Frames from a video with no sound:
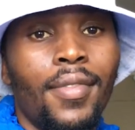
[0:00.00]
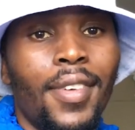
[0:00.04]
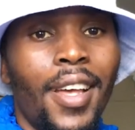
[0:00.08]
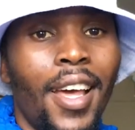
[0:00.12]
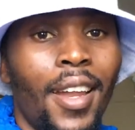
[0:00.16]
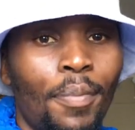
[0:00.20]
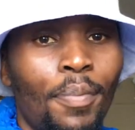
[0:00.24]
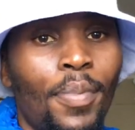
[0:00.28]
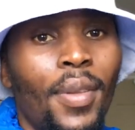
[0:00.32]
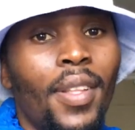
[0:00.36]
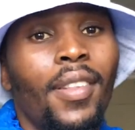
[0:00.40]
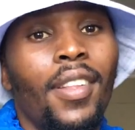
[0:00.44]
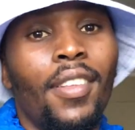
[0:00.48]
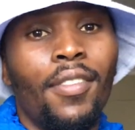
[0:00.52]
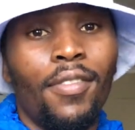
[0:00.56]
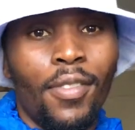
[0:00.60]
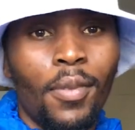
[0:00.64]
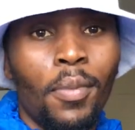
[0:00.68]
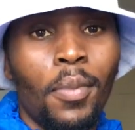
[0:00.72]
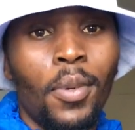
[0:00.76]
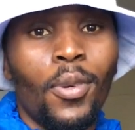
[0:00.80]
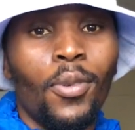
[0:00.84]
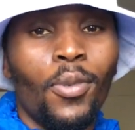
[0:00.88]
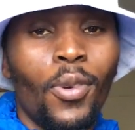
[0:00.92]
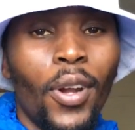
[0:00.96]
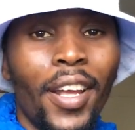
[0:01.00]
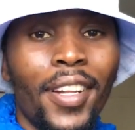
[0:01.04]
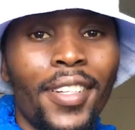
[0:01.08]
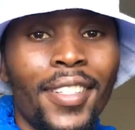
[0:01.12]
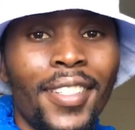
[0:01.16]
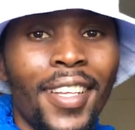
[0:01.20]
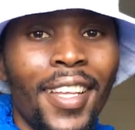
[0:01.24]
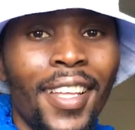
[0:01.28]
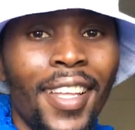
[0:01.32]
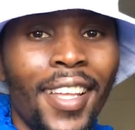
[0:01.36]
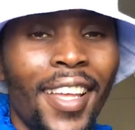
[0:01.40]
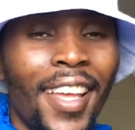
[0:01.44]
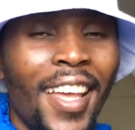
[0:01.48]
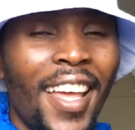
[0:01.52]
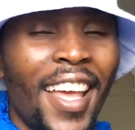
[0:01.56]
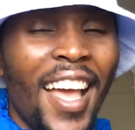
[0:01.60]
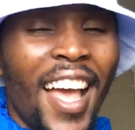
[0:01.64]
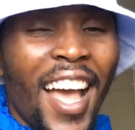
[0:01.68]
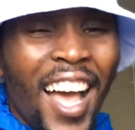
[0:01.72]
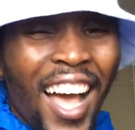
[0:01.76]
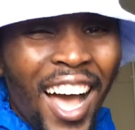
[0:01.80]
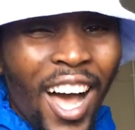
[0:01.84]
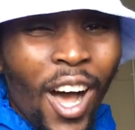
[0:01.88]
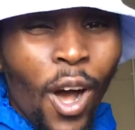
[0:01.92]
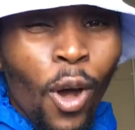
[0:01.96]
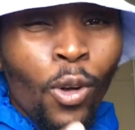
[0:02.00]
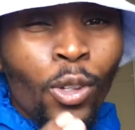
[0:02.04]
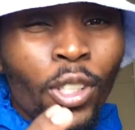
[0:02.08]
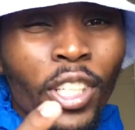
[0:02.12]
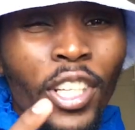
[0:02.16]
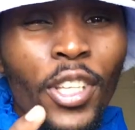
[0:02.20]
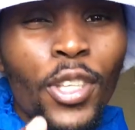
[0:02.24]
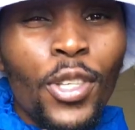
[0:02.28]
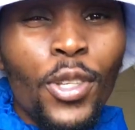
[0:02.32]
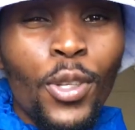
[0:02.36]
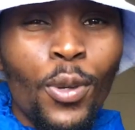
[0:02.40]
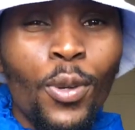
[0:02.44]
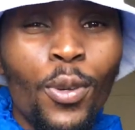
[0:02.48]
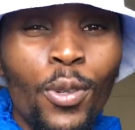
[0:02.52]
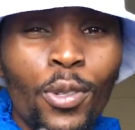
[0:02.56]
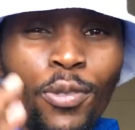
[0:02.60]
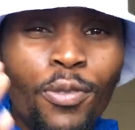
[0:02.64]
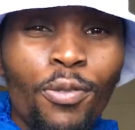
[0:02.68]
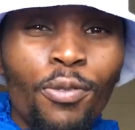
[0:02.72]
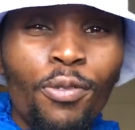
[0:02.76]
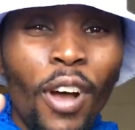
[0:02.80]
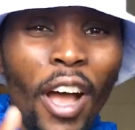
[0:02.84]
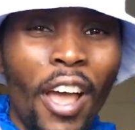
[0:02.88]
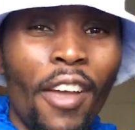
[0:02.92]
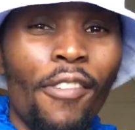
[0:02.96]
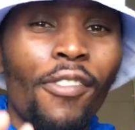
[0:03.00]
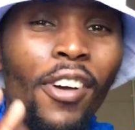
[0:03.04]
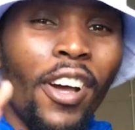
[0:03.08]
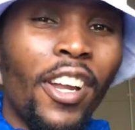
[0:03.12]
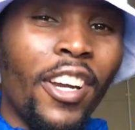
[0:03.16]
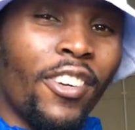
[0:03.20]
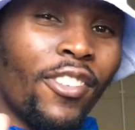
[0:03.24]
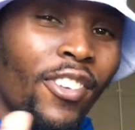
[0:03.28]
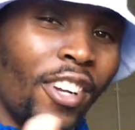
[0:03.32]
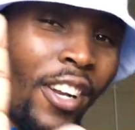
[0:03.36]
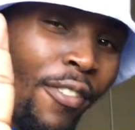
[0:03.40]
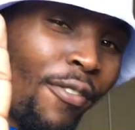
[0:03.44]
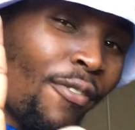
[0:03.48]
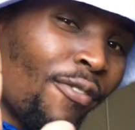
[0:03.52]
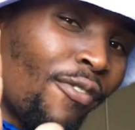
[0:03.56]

Unbelievable, right? I only use 500.